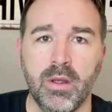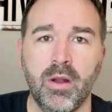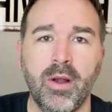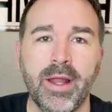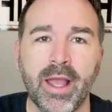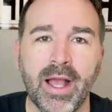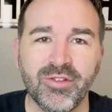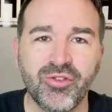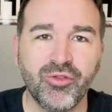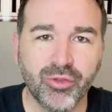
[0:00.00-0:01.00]
All right,
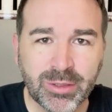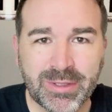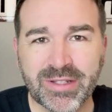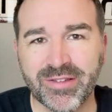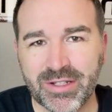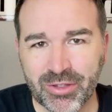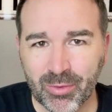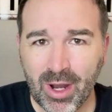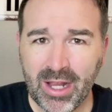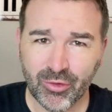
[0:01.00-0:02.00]
guys, streaming is on the
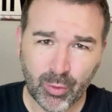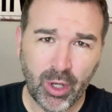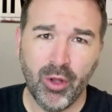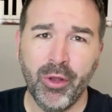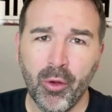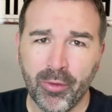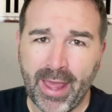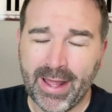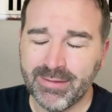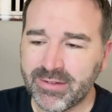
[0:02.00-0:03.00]
rise. We all know
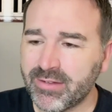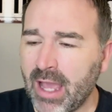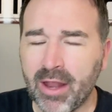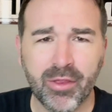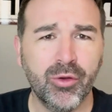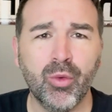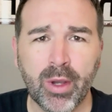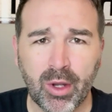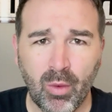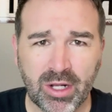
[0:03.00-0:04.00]
that. It's kind of the new
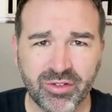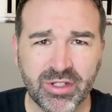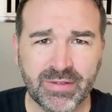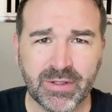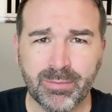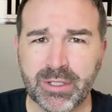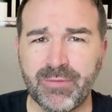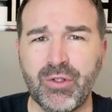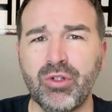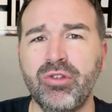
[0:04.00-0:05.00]
way to watch TV. But
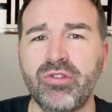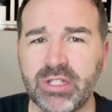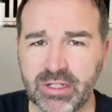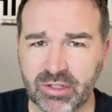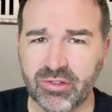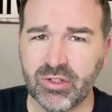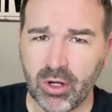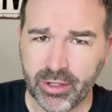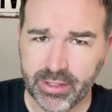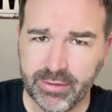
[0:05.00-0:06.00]
if you're just getting
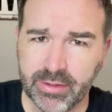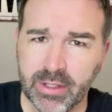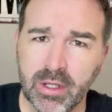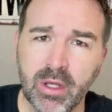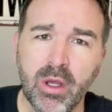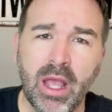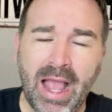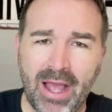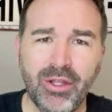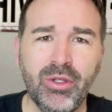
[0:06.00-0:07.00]
started,
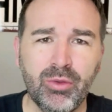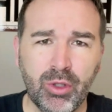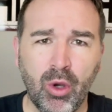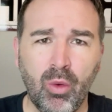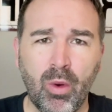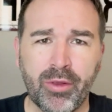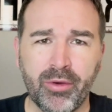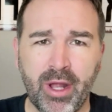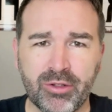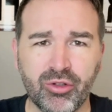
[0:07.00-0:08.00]
how do you know whether
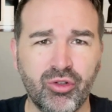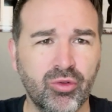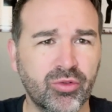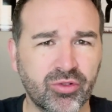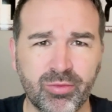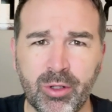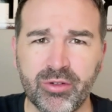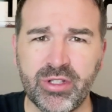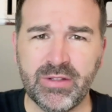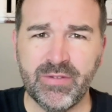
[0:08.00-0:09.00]
or not to choose a
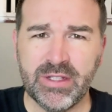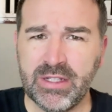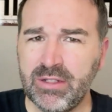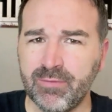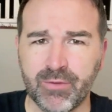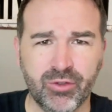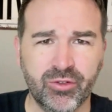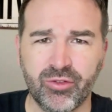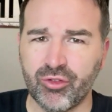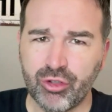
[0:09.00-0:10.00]
smart TV
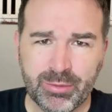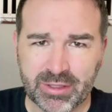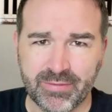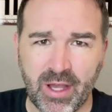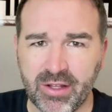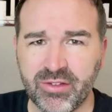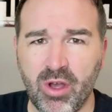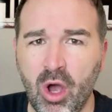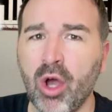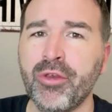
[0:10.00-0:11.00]
versus a streaming device
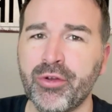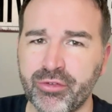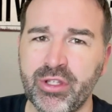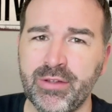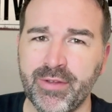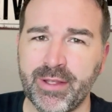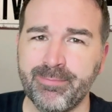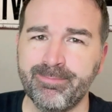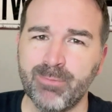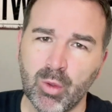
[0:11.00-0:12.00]
on your TV?
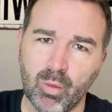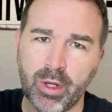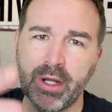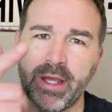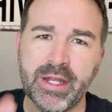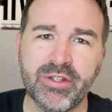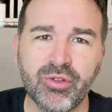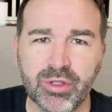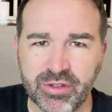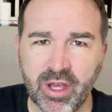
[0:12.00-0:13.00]
We're going to get
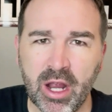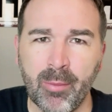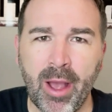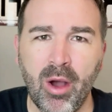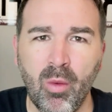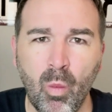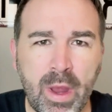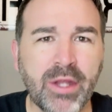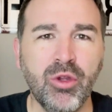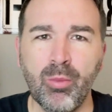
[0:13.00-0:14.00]
into it and talk about
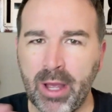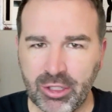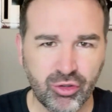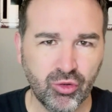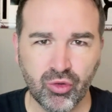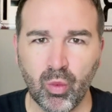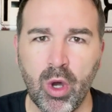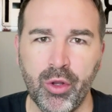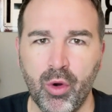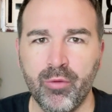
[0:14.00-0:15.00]
when you might choose
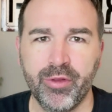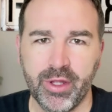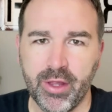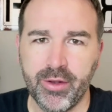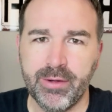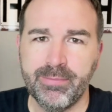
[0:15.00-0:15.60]
one over the other.